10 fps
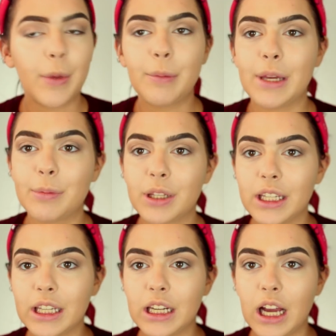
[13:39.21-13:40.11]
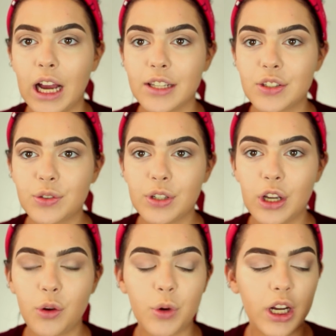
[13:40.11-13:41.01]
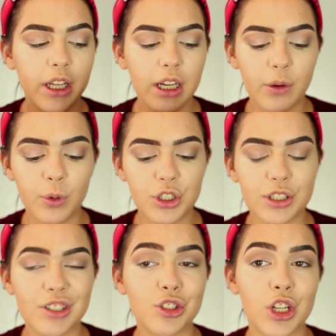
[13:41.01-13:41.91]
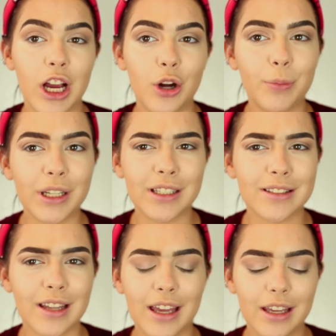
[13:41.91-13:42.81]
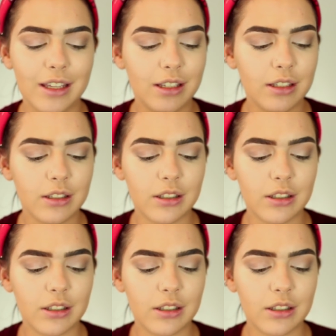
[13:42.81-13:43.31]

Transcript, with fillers: My Maybelline Eye Studio one, which is a gel, but it's like...